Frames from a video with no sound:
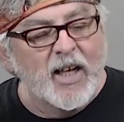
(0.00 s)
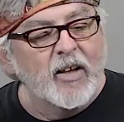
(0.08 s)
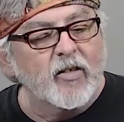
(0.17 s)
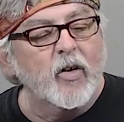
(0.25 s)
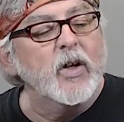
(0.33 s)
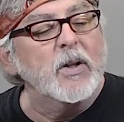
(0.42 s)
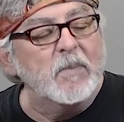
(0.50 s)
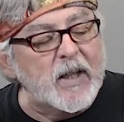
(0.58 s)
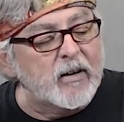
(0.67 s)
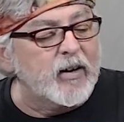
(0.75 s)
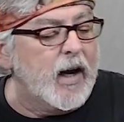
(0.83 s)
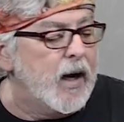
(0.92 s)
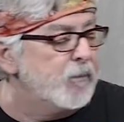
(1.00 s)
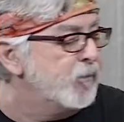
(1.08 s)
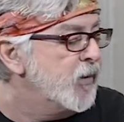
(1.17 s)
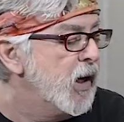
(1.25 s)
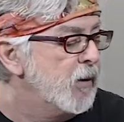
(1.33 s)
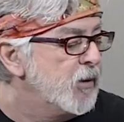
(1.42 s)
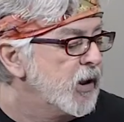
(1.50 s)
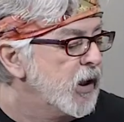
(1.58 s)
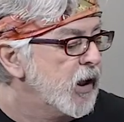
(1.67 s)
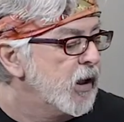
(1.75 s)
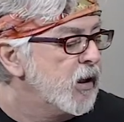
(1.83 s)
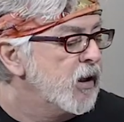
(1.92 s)
So in the meantime, I'm going
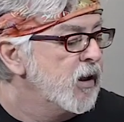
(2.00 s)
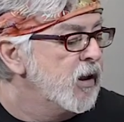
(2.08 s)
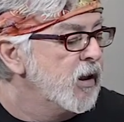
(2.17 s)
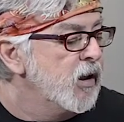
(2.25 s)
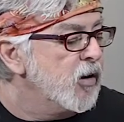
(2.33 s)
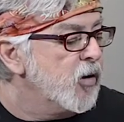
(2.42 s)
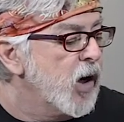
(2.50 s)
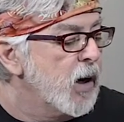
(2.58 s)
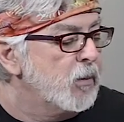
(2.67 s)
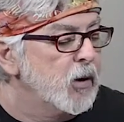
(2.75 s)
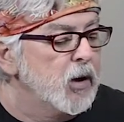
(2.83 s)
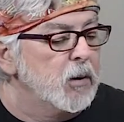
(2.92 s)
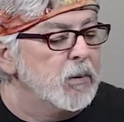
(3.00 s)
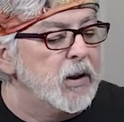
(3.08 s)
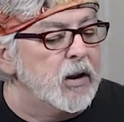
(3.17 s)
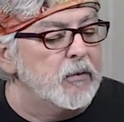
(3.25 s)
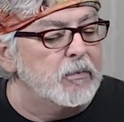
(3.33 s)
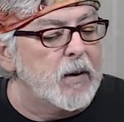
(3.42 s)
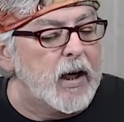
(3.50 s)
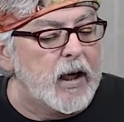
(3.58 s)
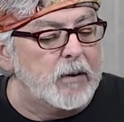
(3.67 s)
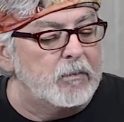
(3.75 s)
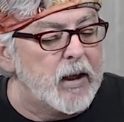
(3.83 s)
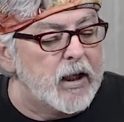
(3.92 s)
to grab a little bit of
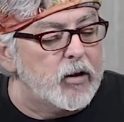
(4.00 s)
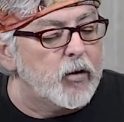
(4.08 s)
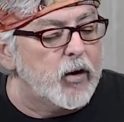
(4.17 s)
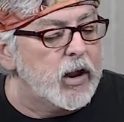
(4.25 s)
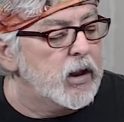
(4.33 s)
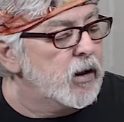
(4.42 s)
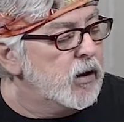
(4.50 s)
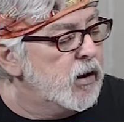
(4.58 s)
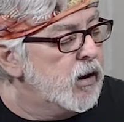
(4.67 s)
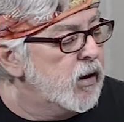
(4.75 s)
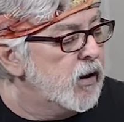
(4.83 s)
my May green